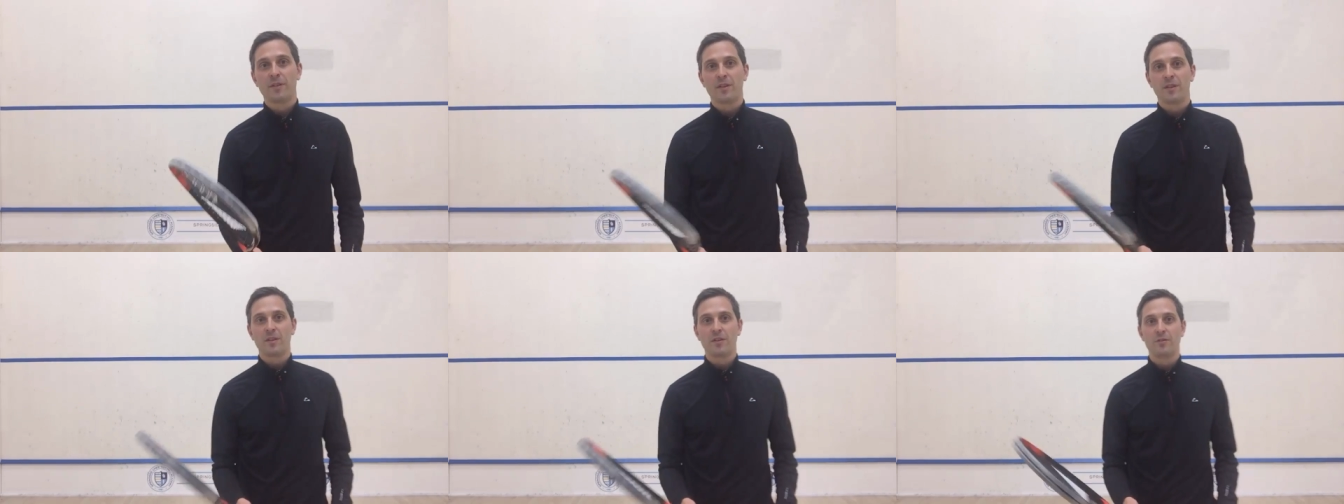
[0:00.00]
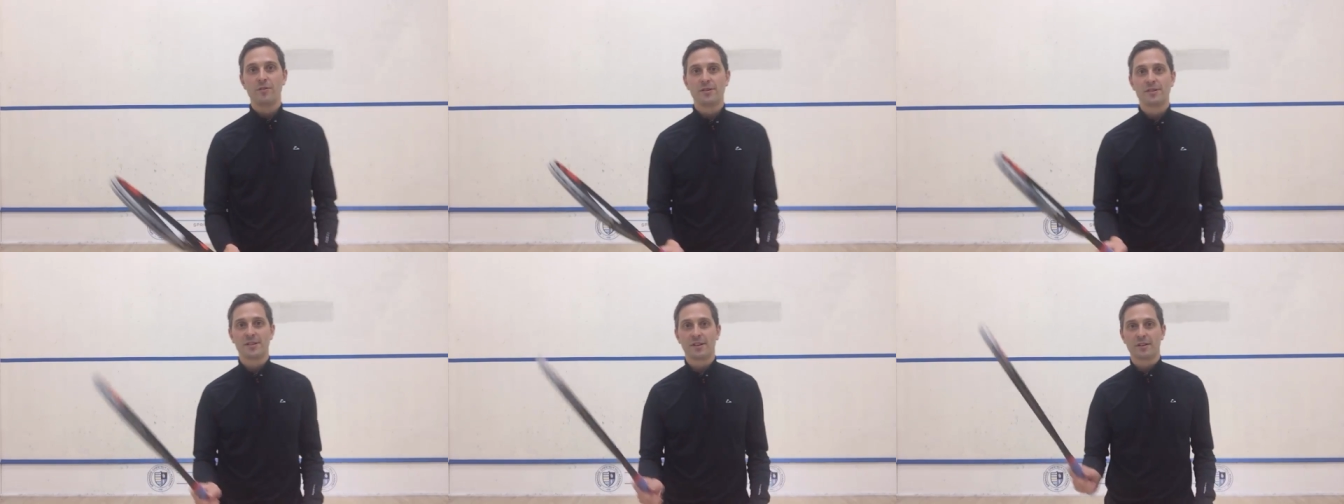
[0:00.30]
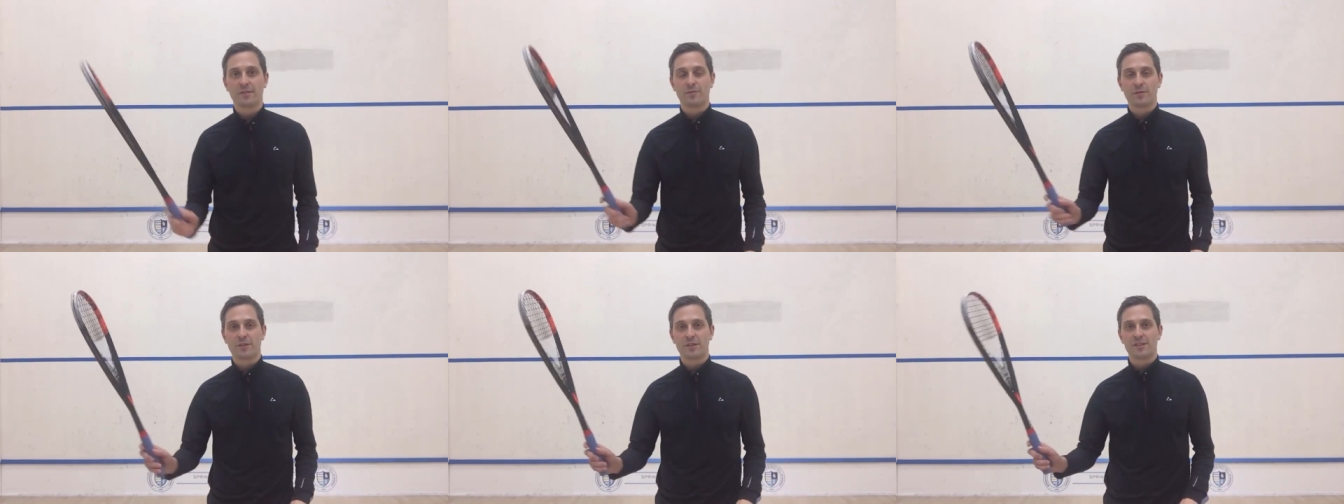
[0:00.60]

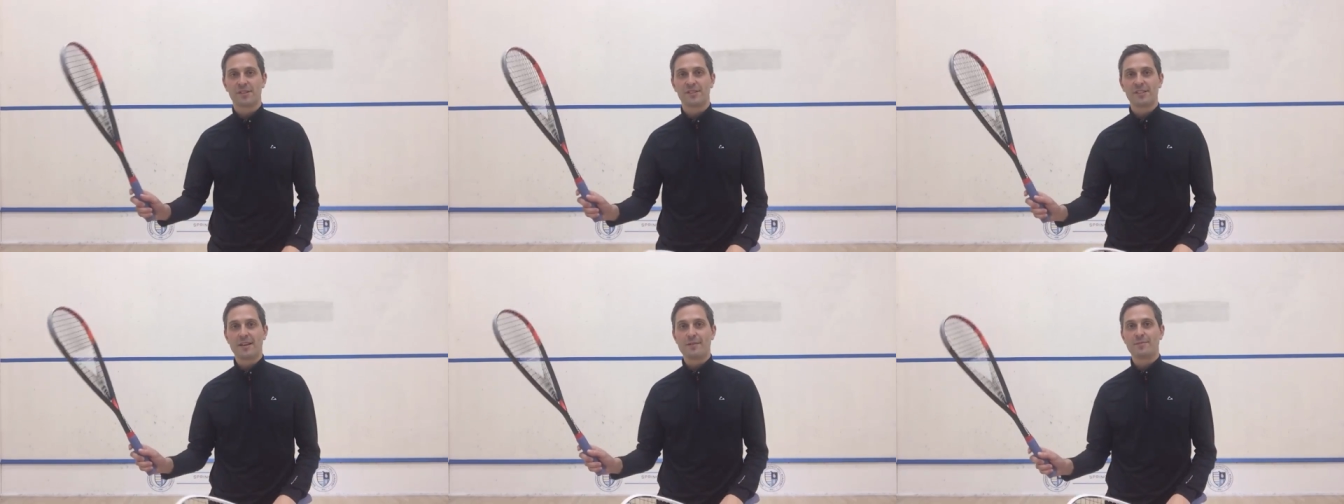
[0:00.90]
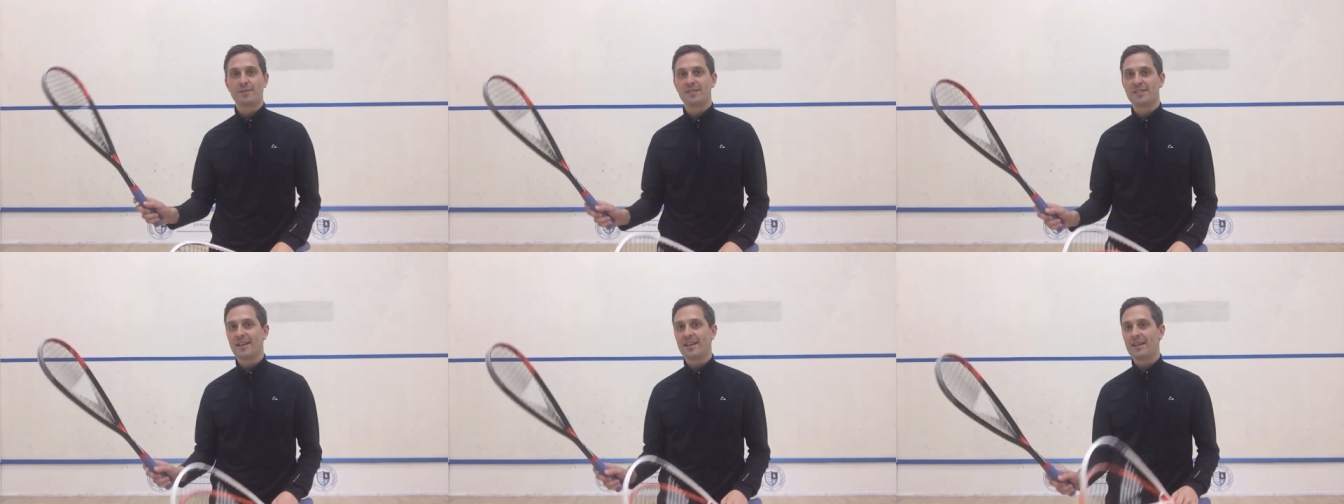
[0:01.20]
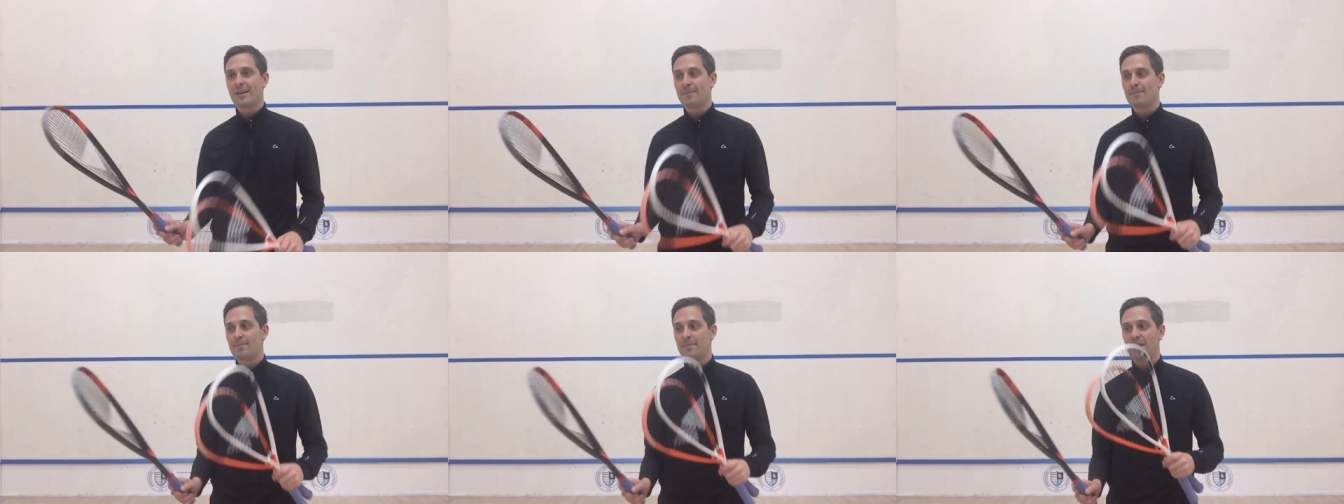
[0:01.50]
using with the same
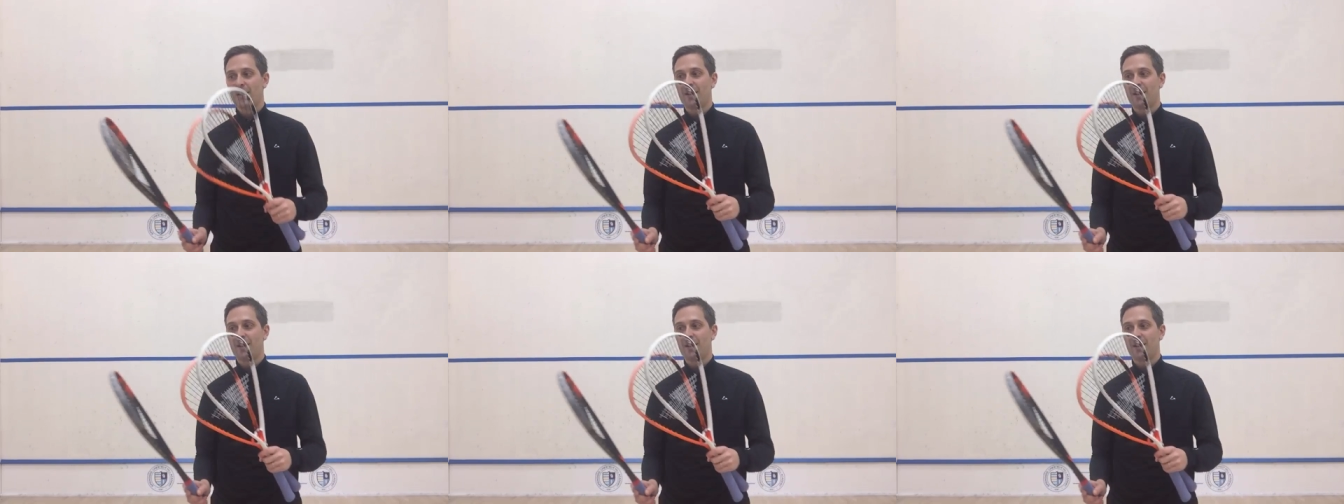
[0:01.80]
setup,